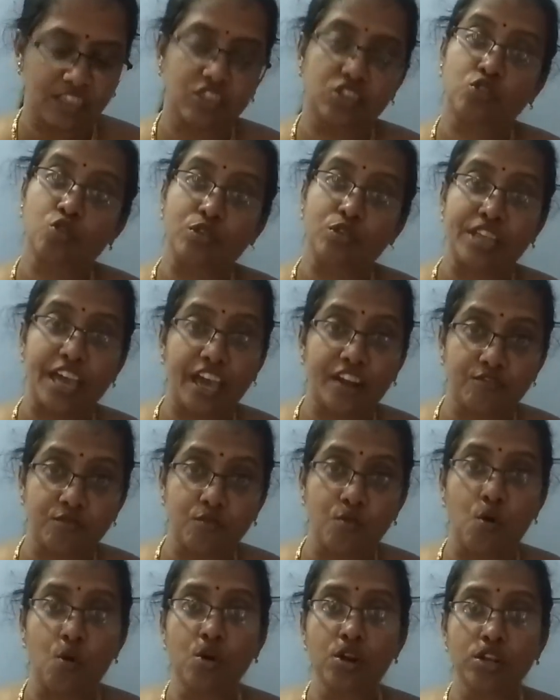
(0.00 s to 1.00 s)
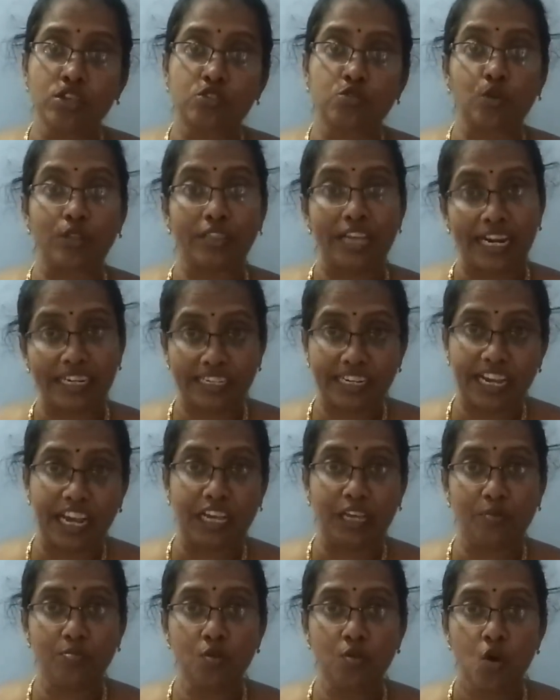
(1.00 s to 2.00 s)
So therefore, so that
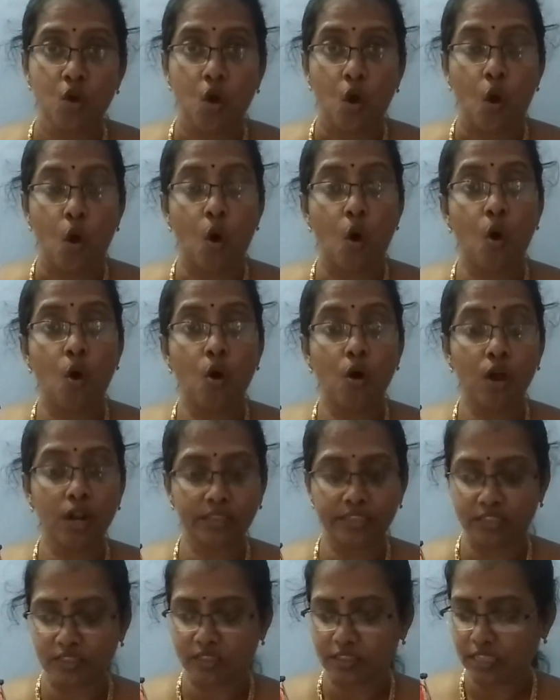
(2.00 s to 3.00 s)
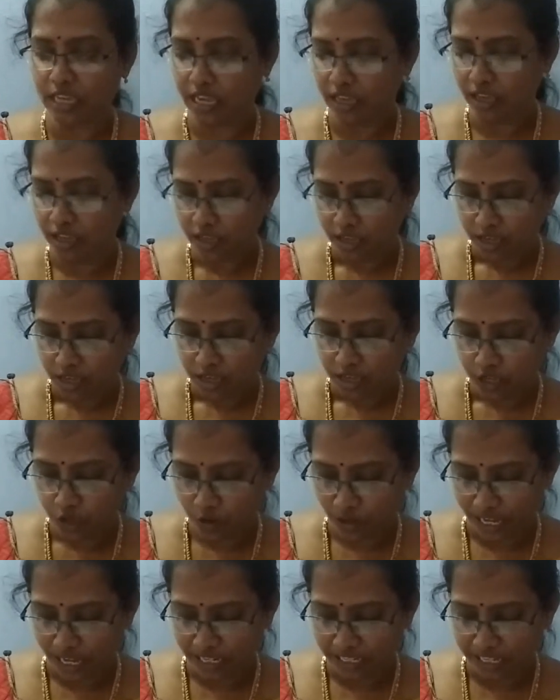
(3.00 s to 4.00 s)
time, all the, see,
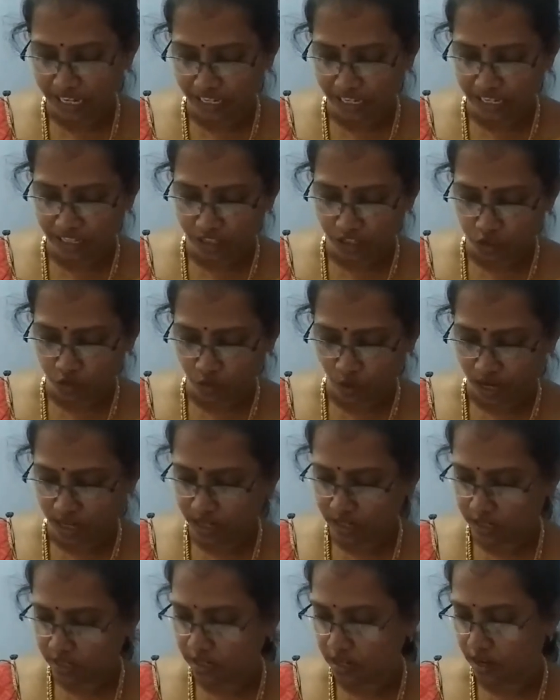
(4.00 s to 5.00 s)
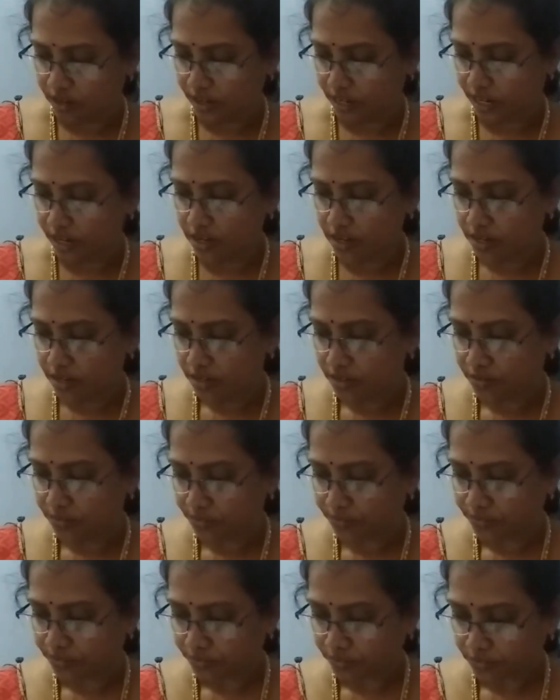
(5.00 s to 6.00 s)
you can check it, this one, children.
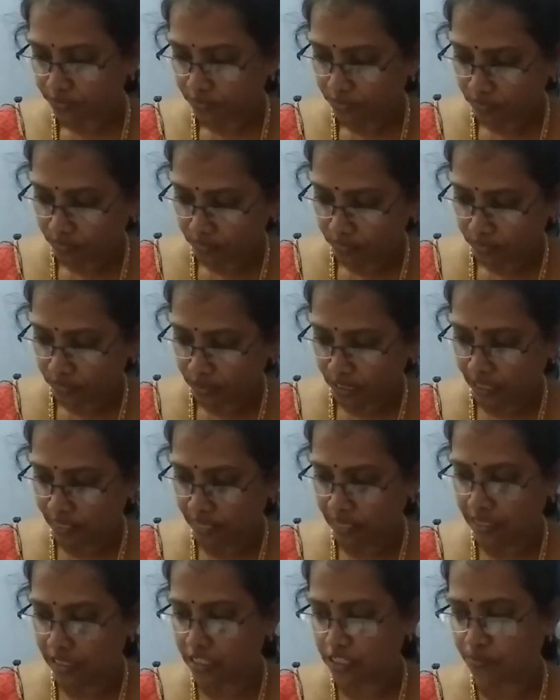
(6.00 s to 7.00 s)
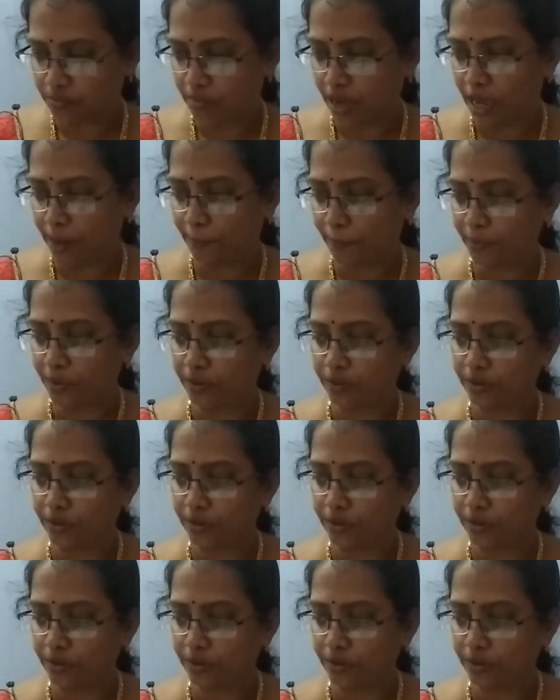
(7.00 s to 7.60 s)
This map.